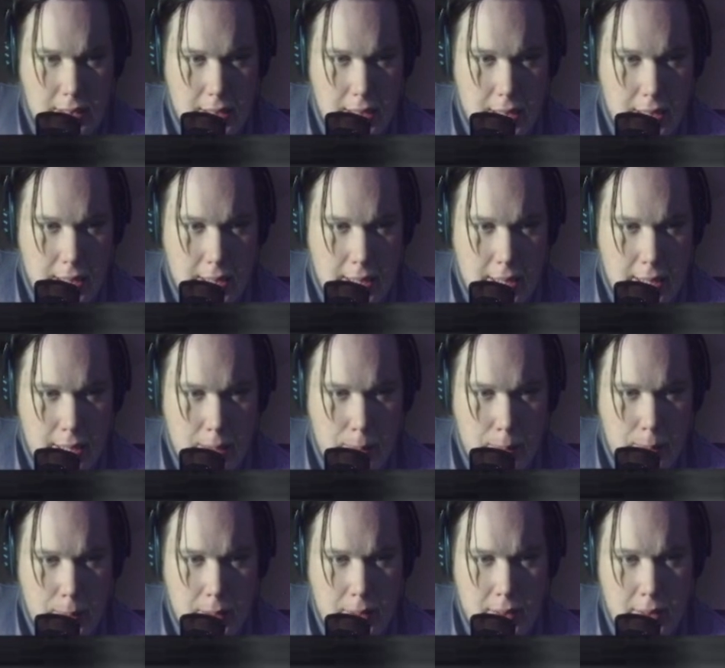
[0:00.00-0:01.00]
them
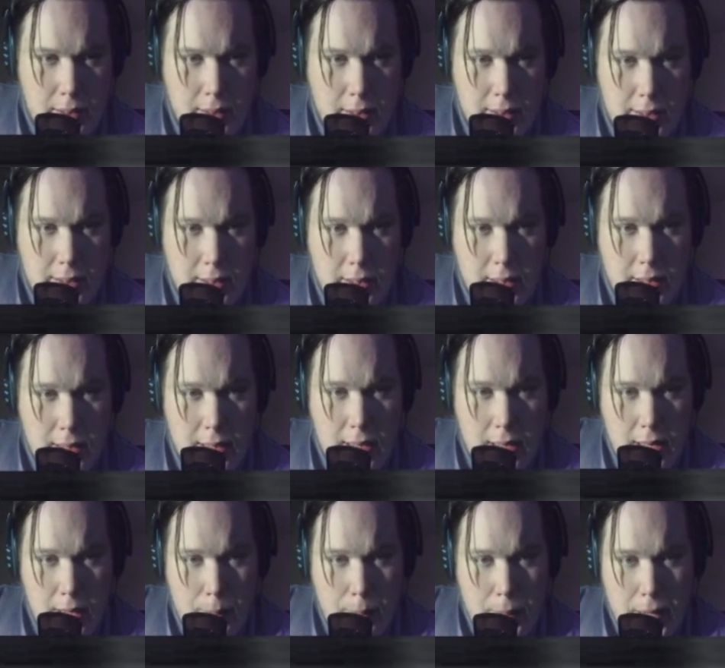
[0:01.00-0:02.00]

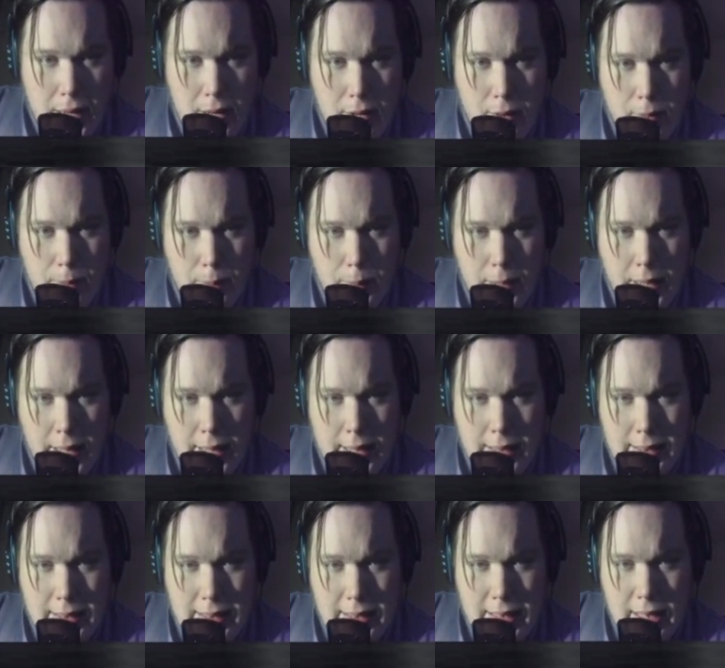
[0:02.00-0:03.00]
about being
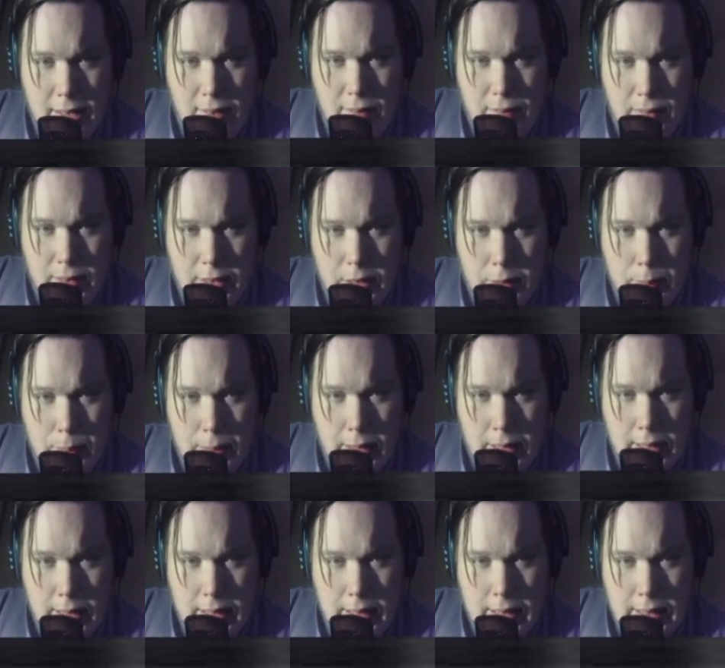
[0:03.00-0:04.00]
selfish
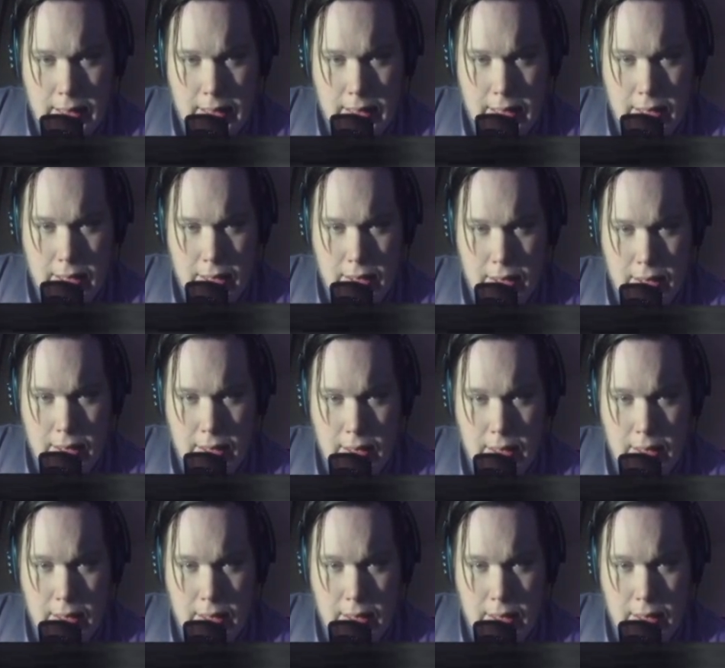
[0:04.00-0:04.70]
because they're